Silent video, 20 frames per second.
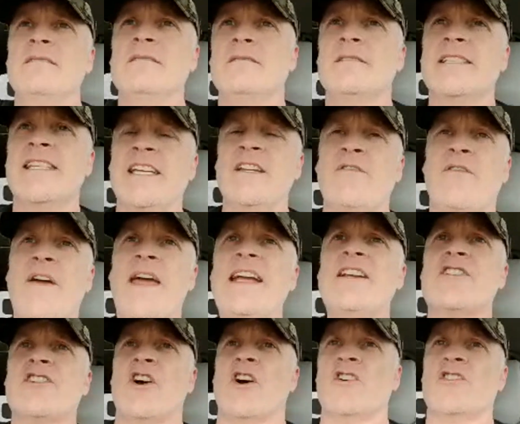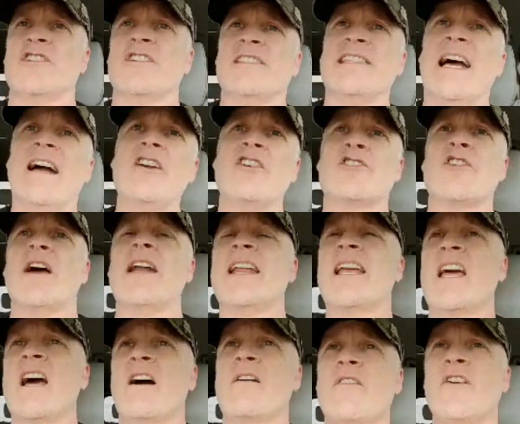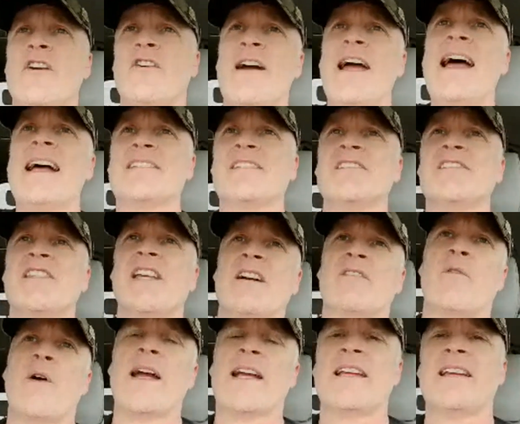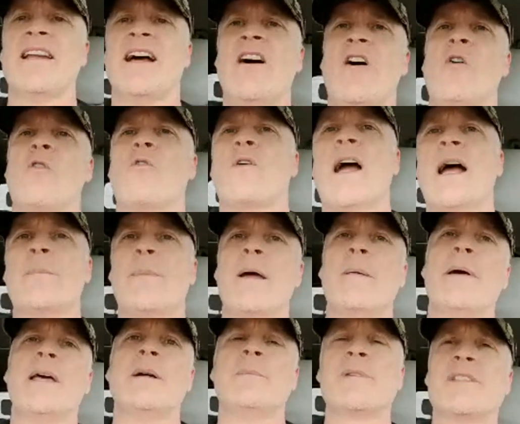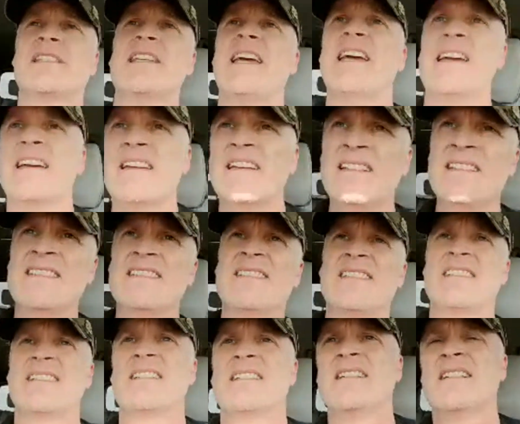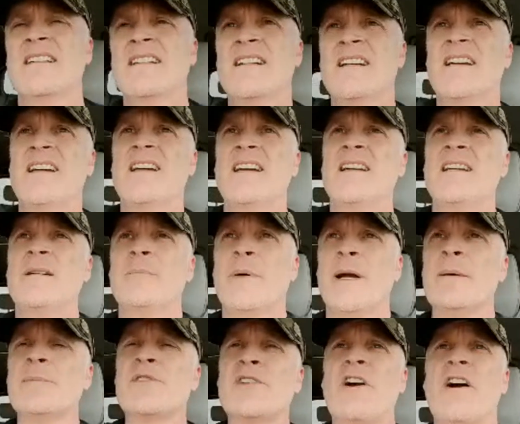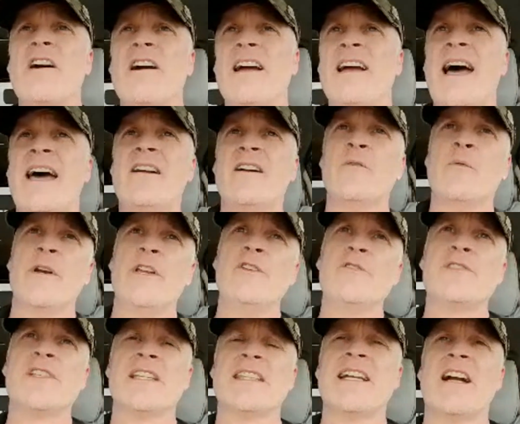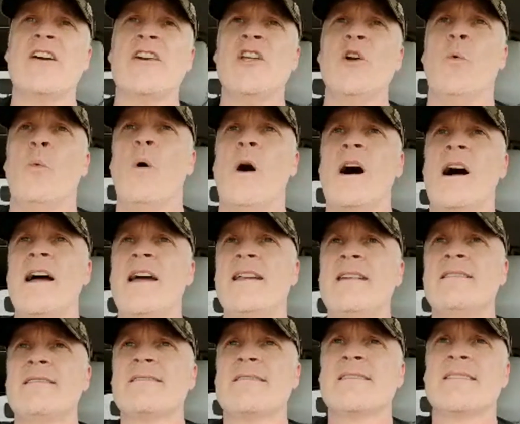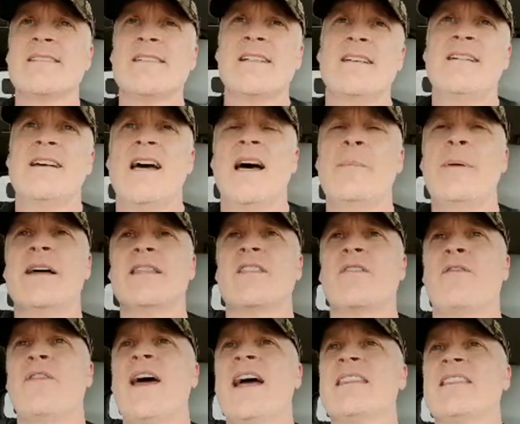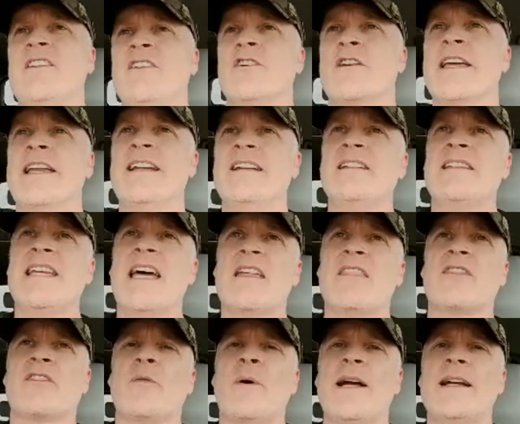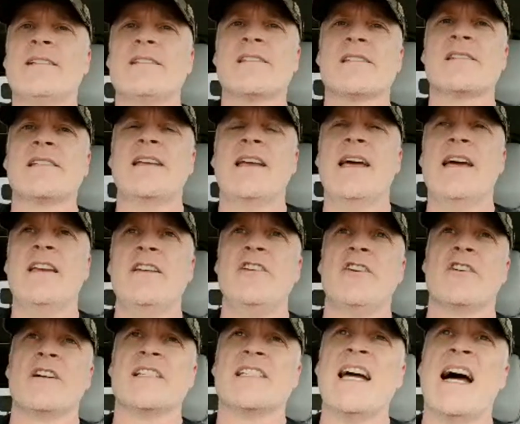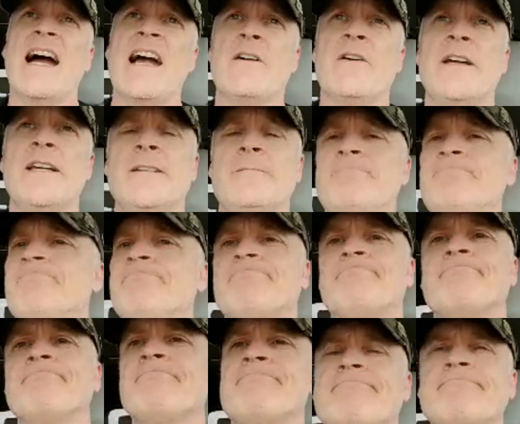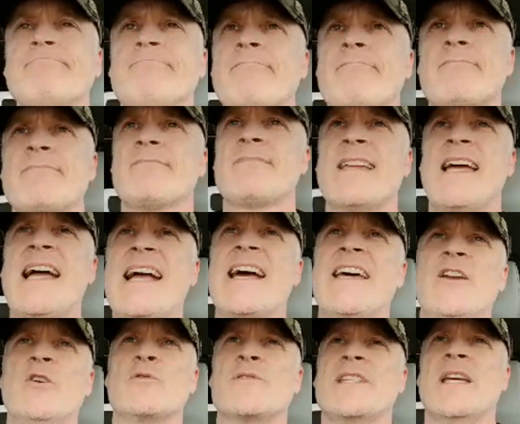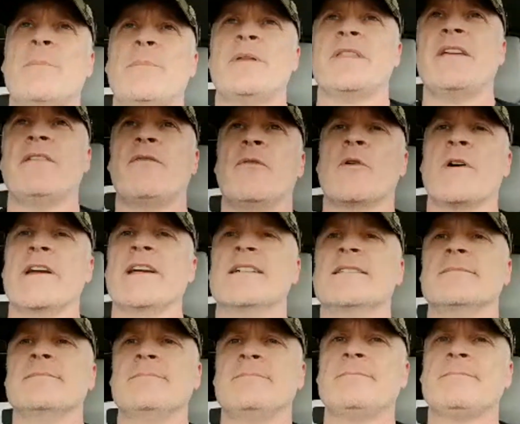did fake charges. Now you're trying to cover your ass instead of recognizing, oh crap, I made a mistake. But I'm sorry, when you sit there and you whine about the fact that you're getting death threats and you're a tyrant, I got no sympathy for you.